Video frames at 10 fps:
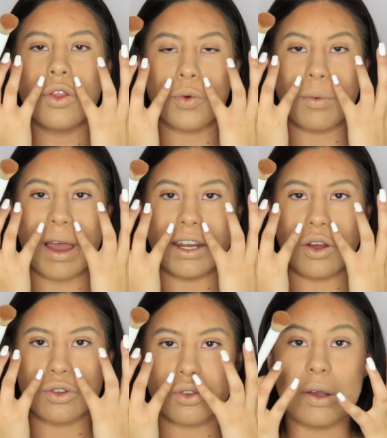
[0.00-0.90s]
through my
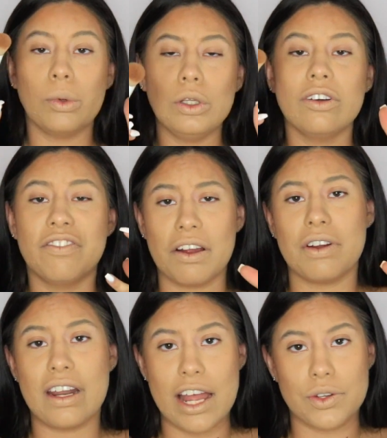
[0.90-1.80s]
nose so it will look
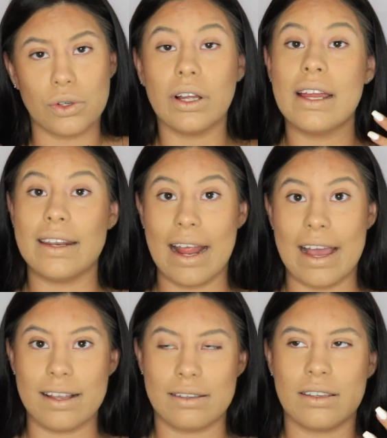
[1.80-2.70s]
very natural and
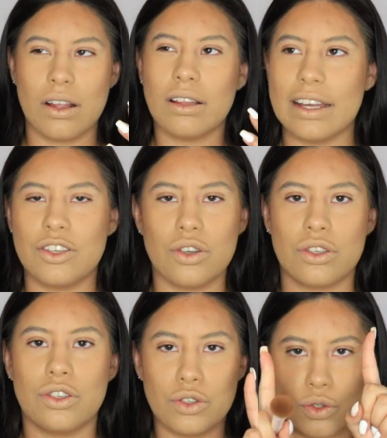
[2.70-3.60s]
nice it's not like just